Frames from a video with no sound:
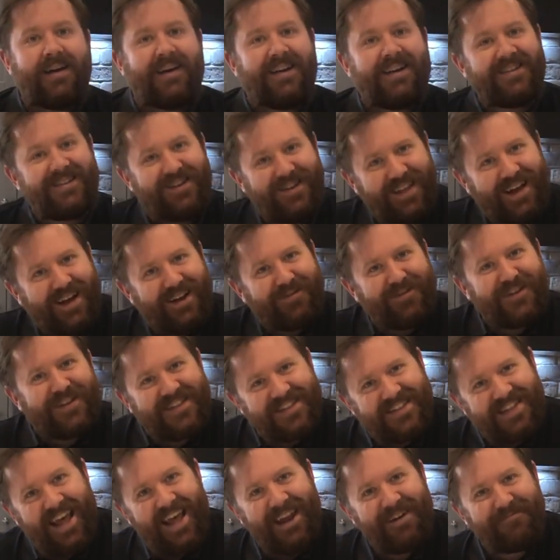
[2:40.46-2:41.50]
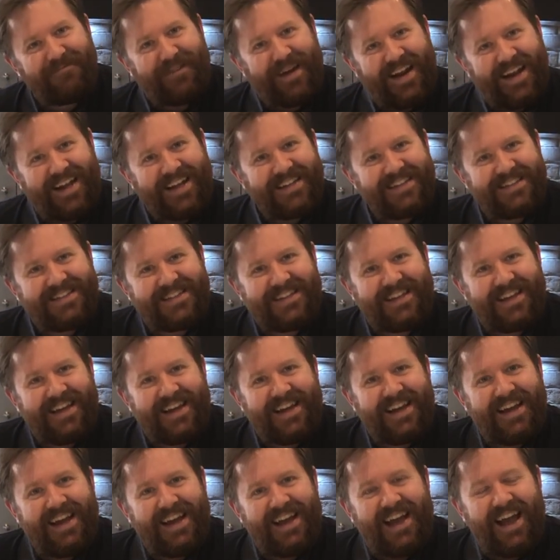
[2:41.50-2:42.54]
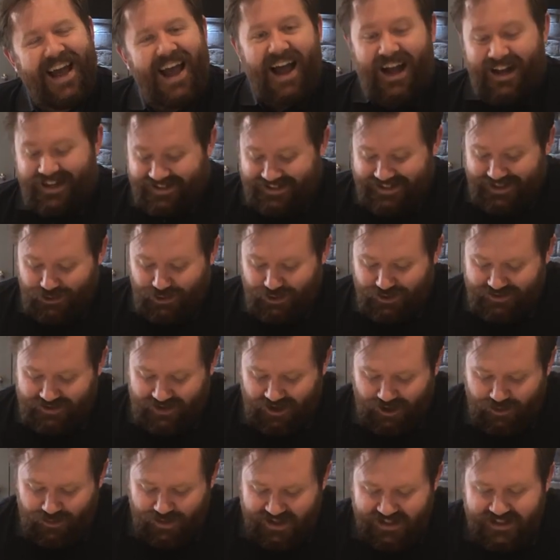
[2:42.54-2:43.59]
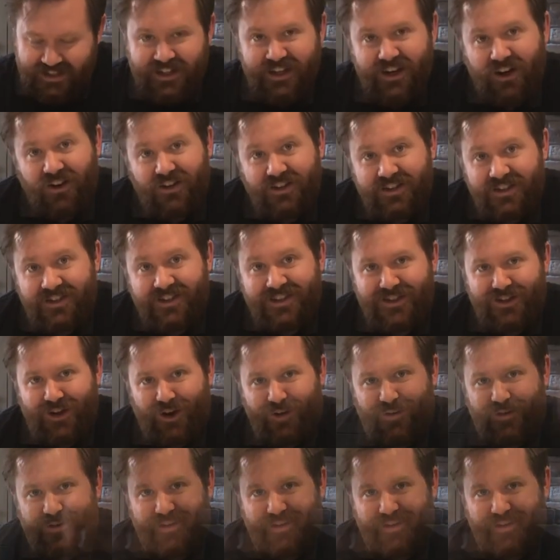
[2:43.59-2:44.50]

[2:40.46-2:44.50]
Do that for 10 minutes until the dough is nice and soft.